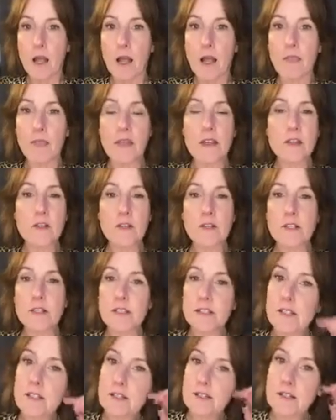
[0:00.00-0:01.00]
and then you
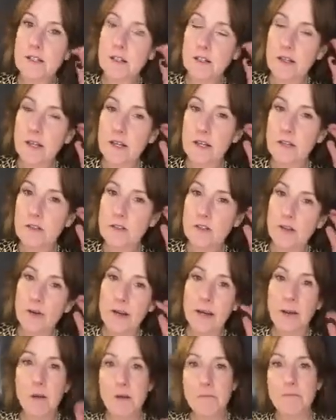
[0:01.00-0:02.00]
just see this little character
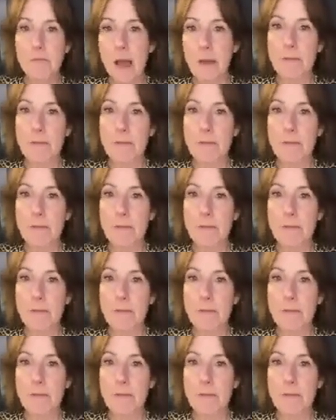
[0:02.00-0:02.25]
going,